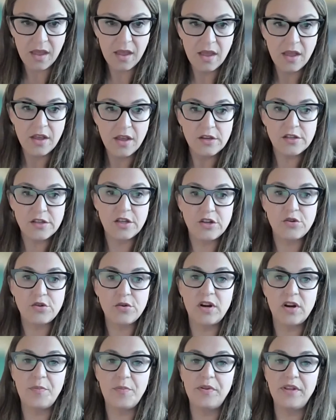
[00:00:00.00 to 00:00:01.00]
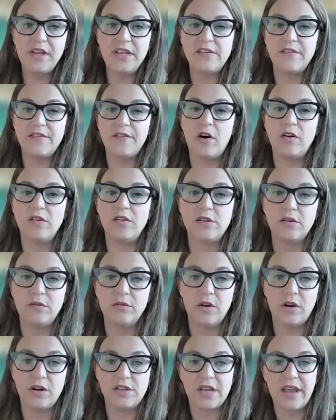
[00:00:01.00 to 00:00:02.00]
So the Toronto Police have also
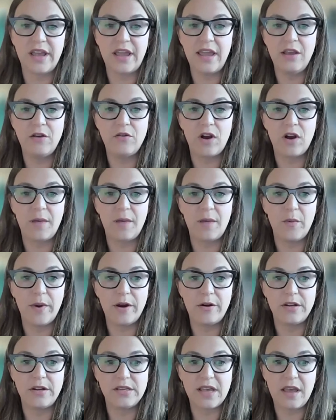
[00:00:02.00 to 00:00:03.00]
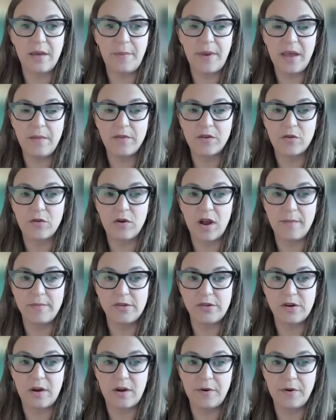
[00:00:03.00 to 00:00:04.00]
launched a hate crime awareness campaign with Crime
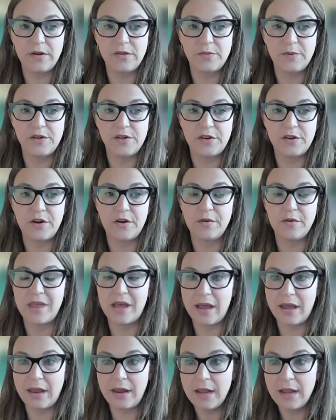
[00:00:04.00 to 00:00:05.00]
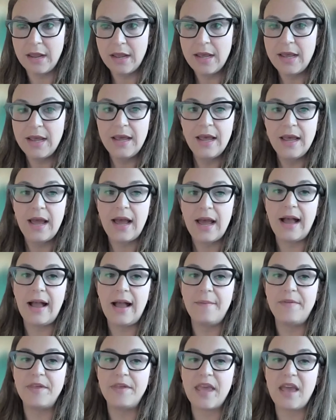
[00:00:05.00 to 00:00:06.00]
Stoppers. We should note that.
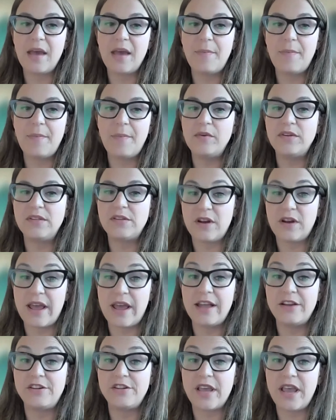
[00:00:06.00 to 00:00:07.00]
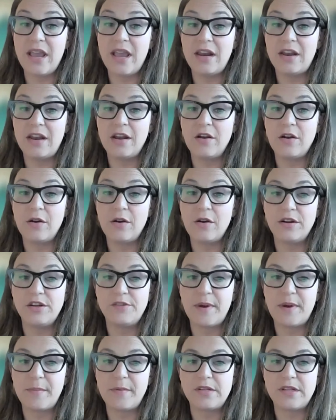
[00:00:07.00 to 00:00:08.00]
The campaign was going to educate and encourage
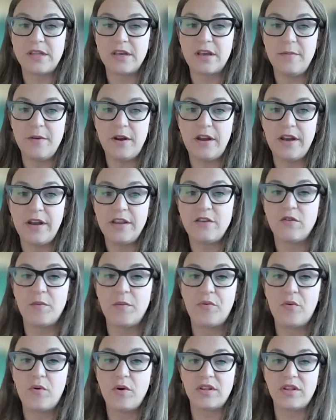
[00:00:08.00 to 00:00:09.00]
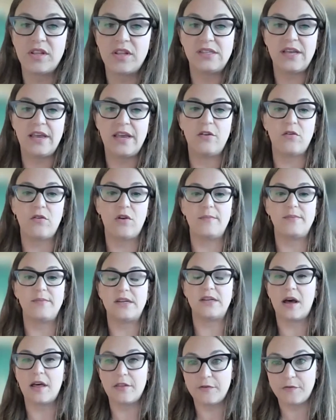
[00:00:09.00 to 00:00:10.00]
members of the community to report these hate crimes and
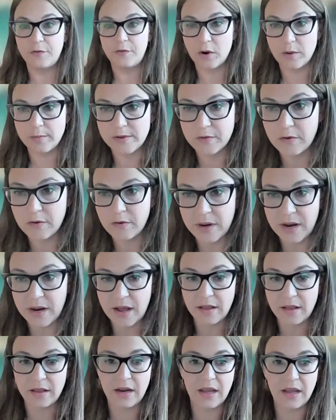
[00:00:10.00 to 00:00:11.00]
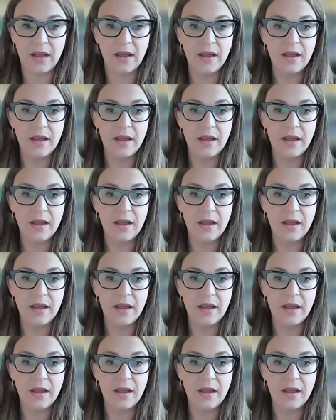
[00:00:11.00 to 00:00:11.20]
other forms of criminality